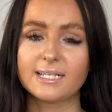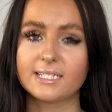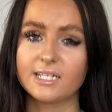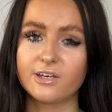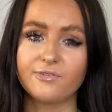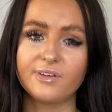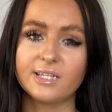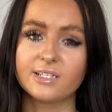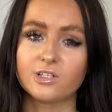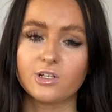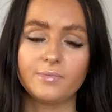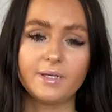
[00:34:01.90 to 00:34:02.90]
I still think there's
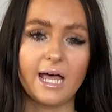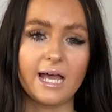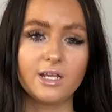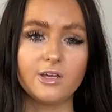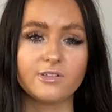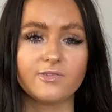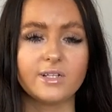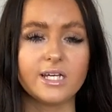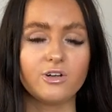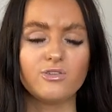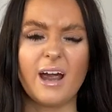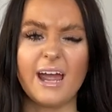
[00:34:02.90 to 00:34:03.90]
going to be like loads of
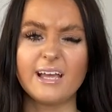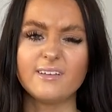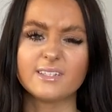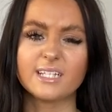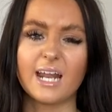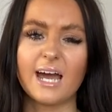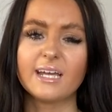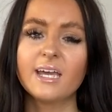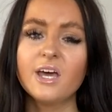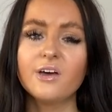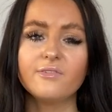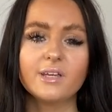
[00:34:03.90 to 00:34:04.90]
little raves and like
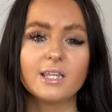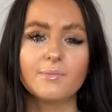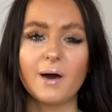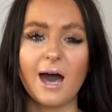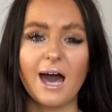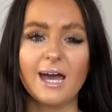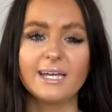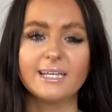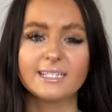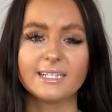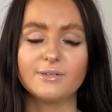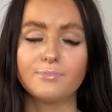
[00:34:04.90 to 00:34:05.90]
villa
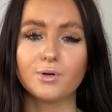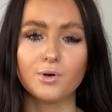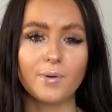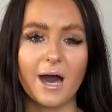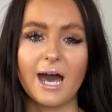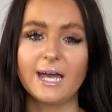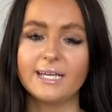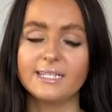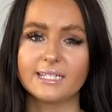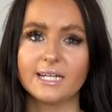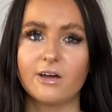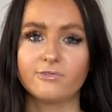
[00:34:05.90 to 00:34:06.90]
parties and pool parties
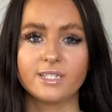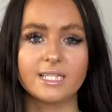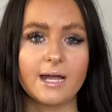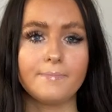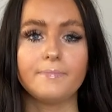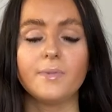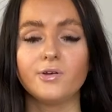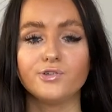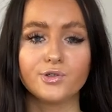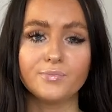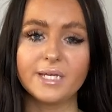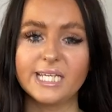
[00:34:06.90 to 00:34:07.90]
and obviously like
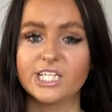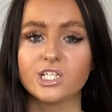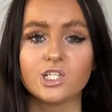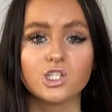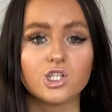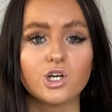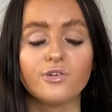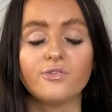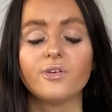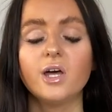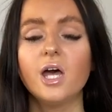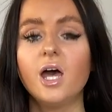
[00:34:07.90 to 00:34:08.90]
ocean beach and stuff.
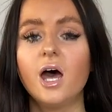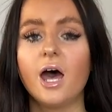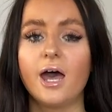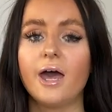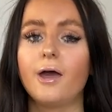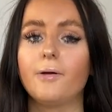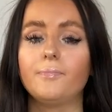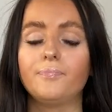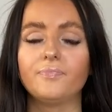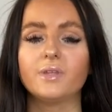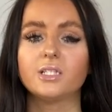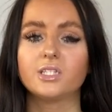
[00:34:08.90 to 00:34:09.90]

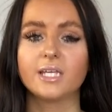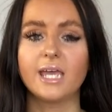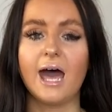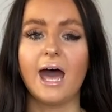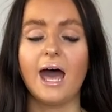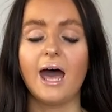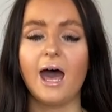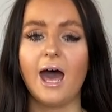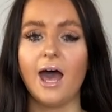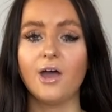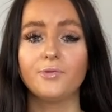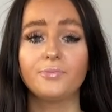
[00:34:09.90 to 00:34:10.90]
So yeah,
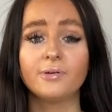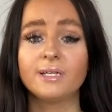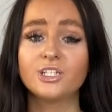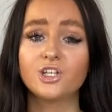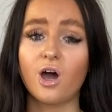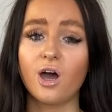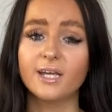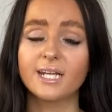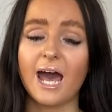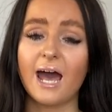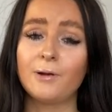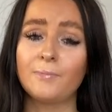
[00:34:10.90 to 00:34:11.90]
I hope you enjoyed,
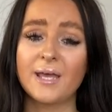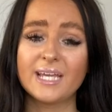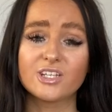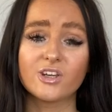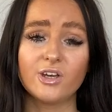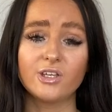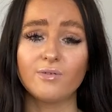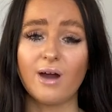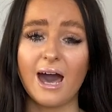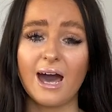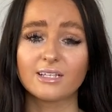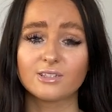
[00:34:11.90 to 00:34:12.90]
and make sure you
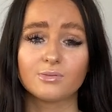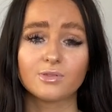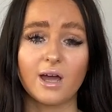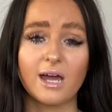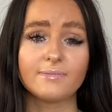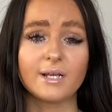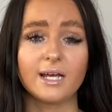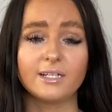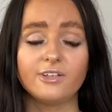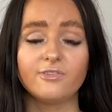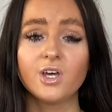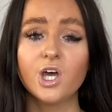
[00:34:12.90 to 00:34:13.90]
are subscribed
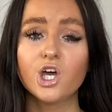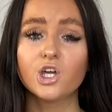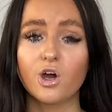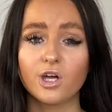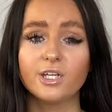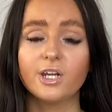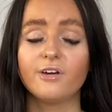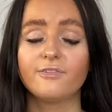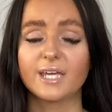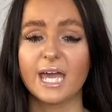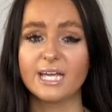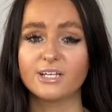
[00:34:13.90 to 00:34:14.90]
and you've got your
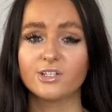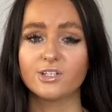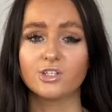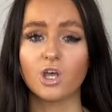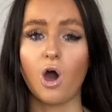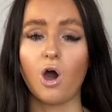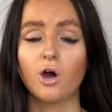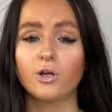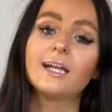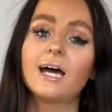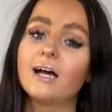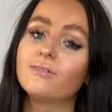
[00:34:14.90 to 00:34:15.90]
notifications on,
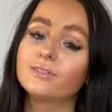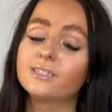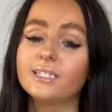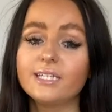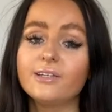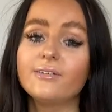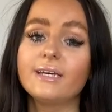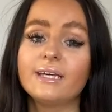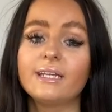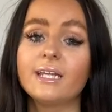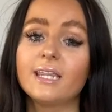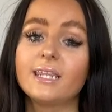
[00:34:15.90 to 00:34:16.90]
and I will see you
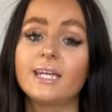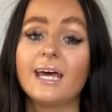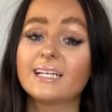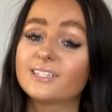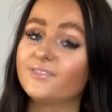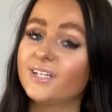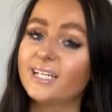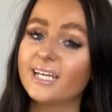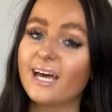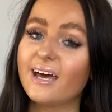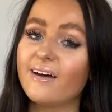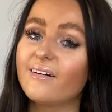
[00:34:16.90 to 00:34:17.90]
in the next
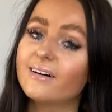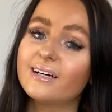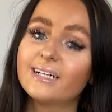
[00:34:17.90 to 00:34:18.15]
video.